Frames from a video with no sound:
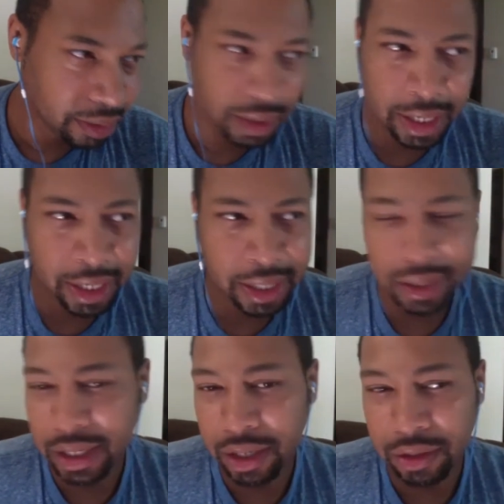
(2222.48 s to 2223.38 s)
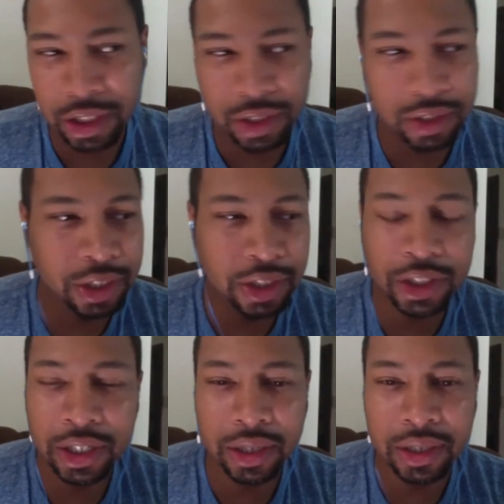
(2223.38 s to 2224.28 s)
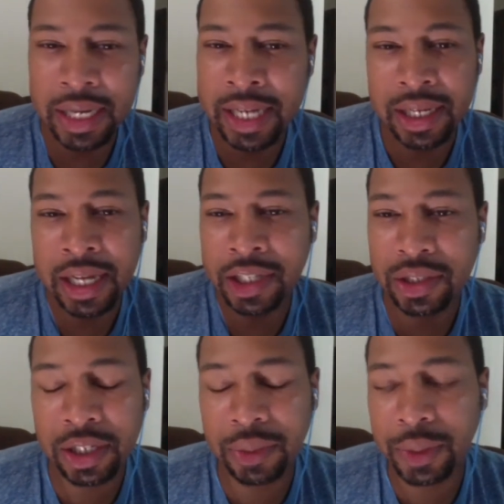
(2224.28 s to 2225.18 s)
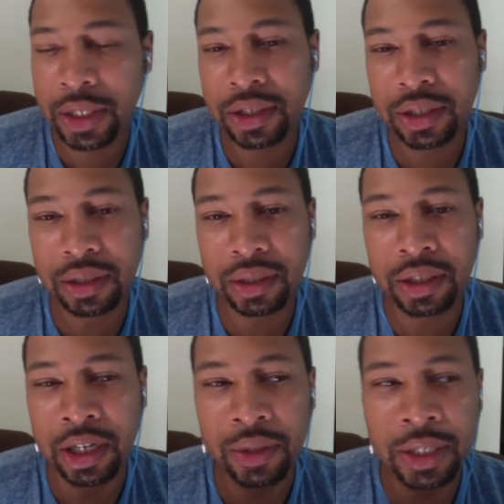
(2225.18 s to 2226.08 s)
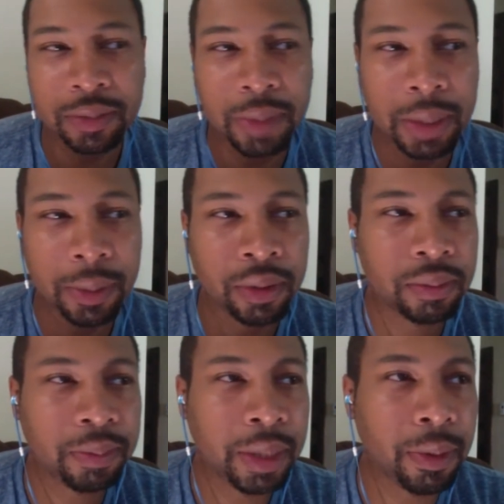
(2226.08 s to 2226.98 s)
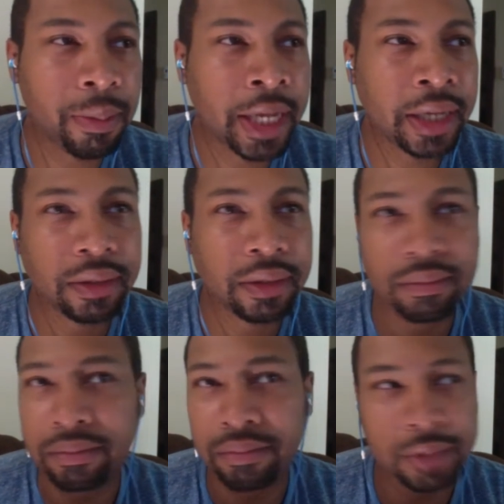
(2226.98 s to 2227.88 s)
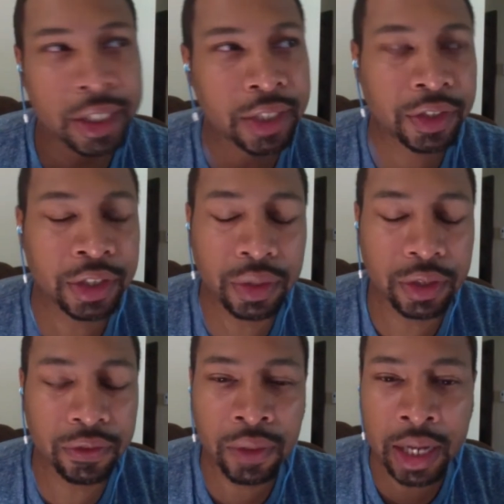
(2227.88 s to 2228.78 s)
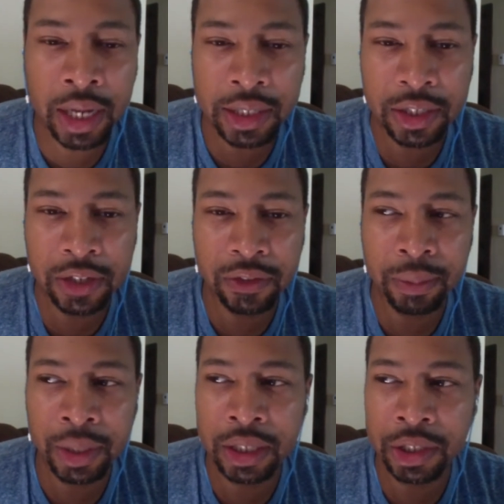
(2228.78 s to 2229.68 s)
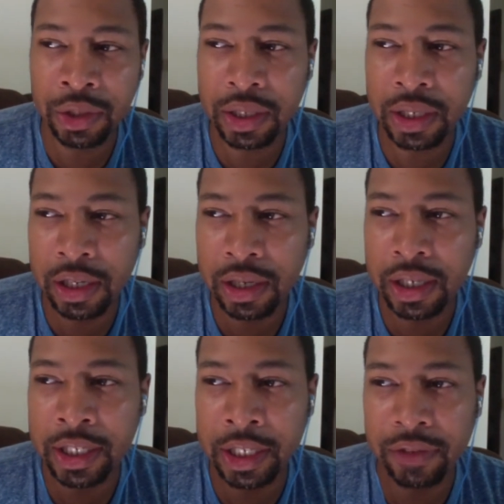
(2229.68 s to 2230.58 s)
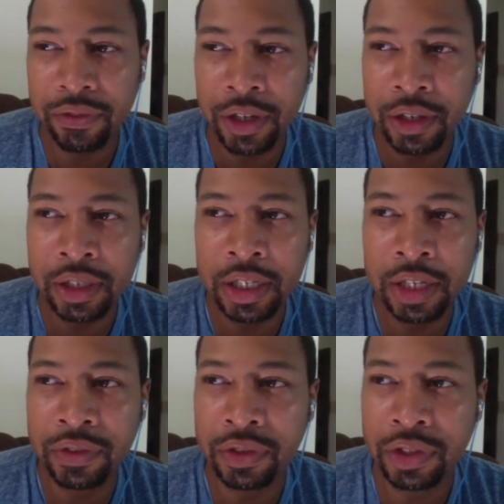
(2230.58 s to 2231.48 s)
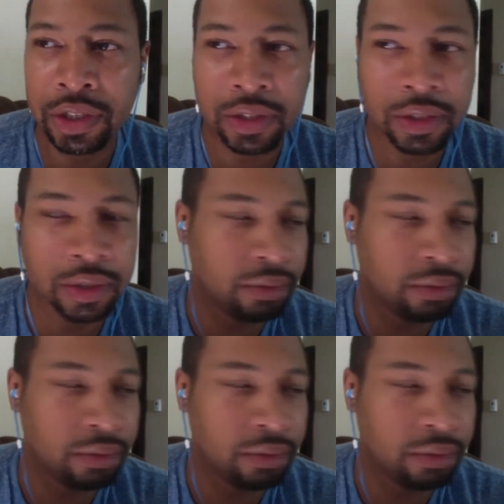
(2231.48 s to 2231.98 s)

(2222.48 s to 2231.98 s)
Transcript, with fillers: and you know, just just younger, that I just did what it took. You know, is people people make excuses for a lot of stuff, but you can literally get further if you just